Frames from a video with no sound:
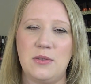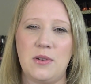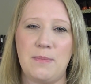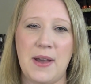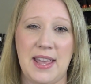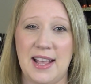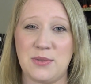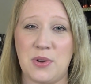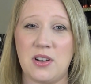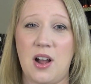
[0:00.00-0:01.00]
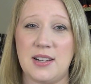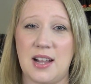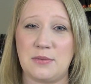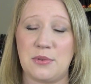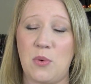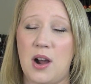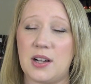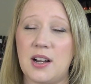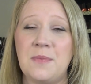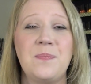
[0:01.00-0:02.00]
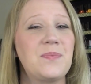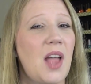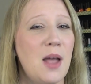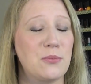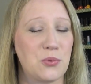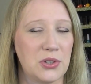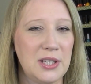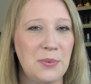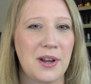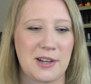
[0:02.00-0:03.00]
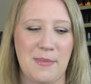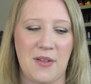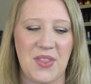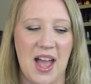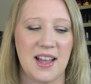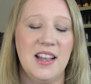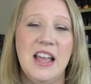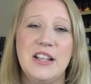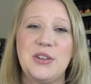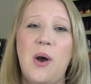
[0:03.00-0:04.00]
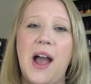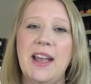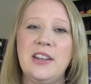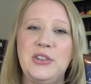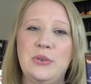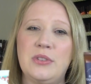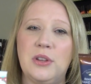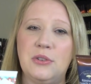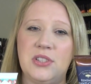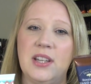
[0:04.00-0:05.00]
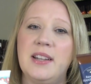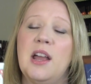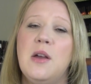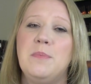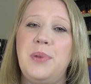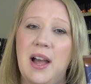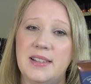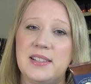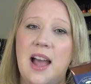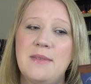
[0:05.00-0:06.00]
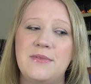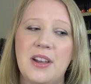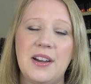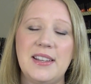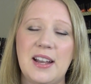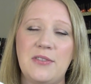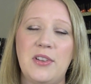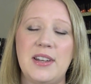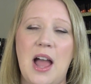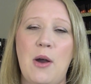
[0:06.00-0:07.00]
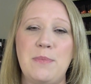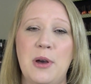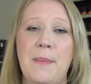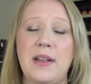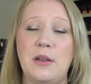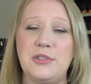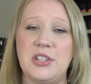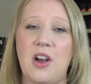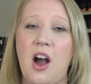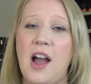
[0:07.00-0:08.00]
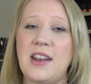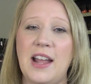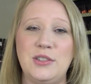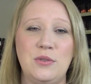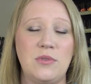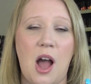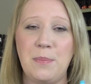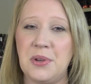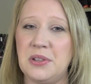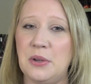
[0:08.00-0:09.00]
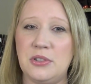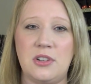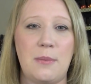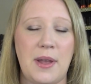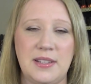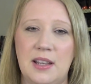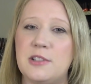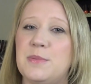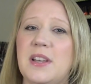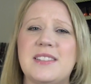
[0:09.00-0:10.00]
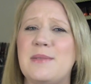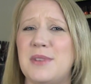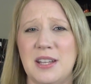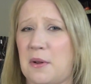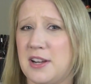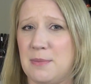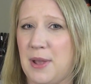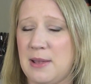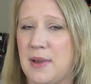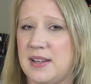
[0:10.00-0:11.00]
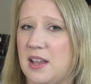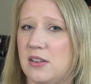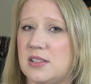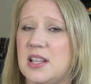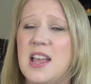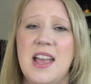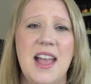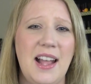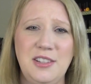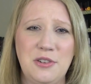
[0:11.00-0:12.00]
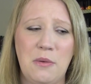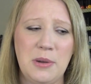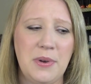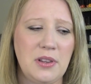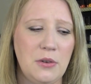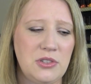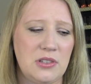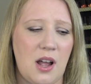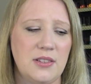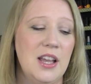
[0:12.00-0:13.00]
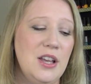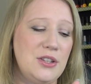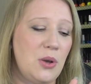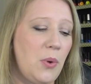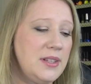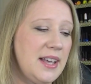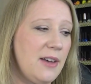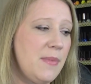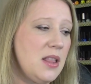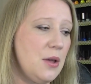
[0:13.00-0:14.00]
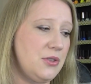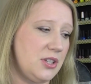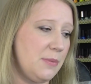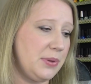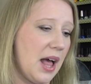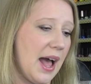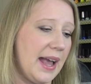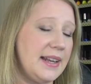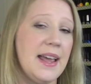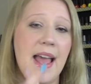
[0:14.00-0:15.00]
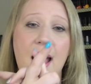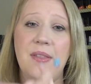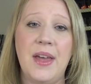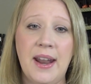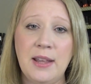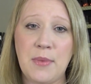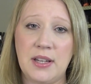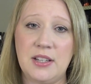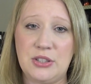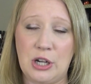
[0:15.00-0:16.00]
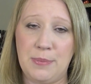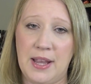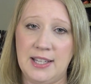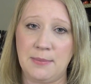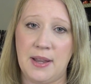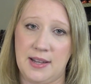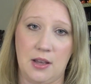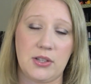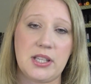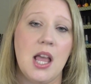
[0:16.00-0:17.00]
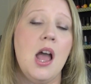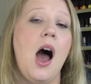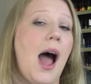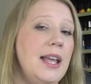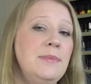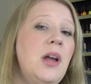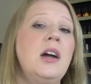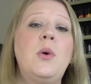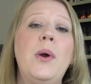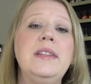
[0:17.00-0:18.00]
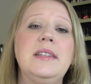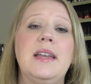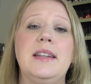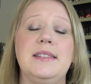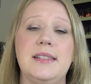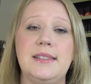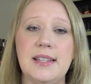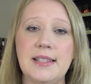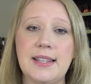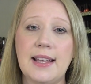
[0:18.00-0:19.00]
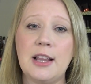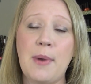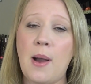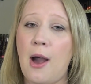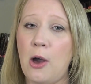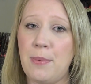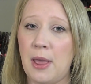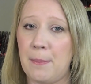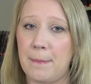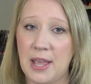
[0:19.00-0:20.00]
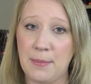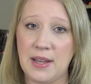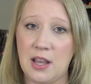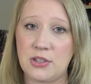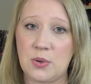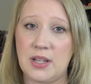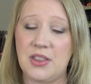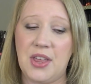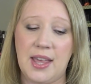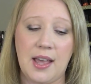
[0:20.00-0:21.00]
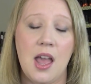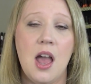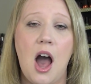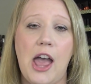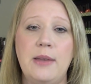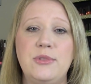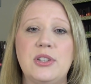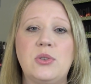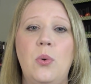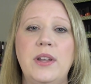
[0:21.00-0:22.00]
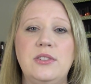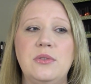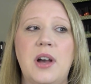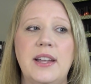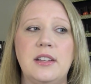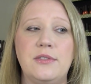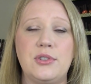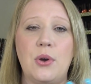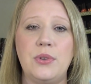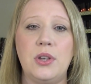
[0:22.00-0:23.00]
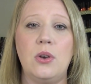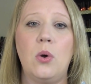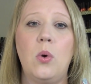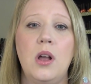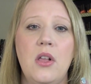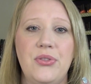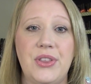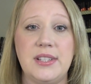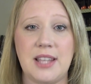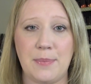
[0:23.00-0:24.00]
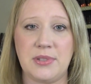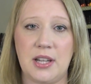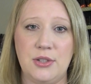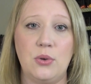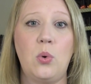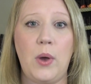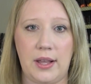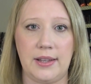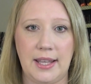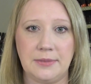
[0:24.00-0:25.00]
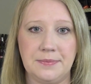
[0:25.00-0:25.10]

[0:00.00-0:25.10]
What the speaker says: my hands were in contact with water. I'm really weird about that. So I use lotion, but I'm very careful on how I put my lotion on. I do not put lotion on my nails because I'm getting ready to paint my nails, and you don't want to put lotion on. So once I have my lotion applied, then I'm ready to start painting my nails. I am not going to get into detail about how I paint my nails or anything. I am just going to kind of show you the steps that I do quickly.